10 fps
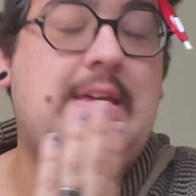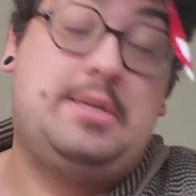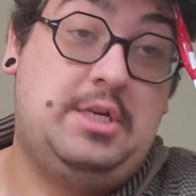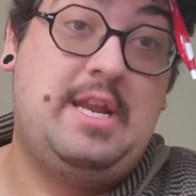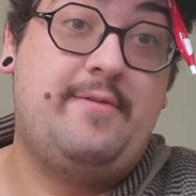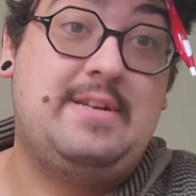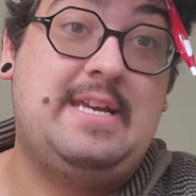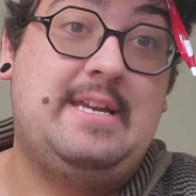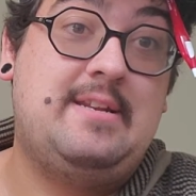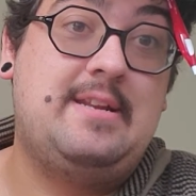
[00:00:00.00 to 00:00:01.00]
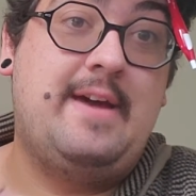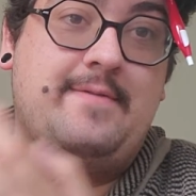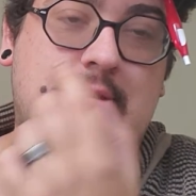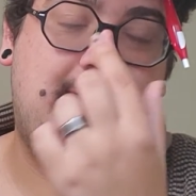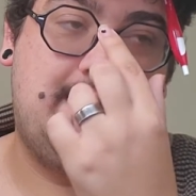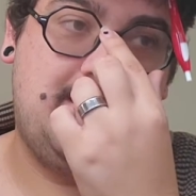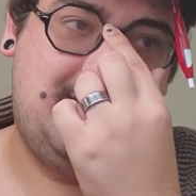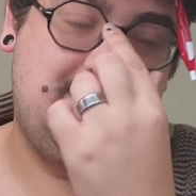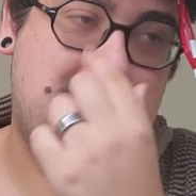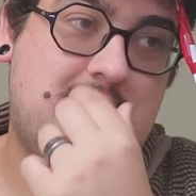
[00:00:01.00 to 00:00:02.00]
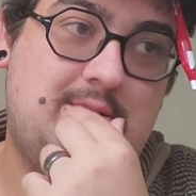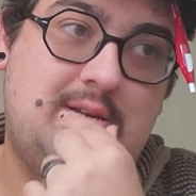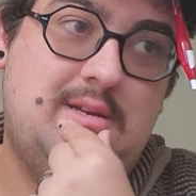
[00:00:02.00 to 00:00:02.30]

She never did after that. And then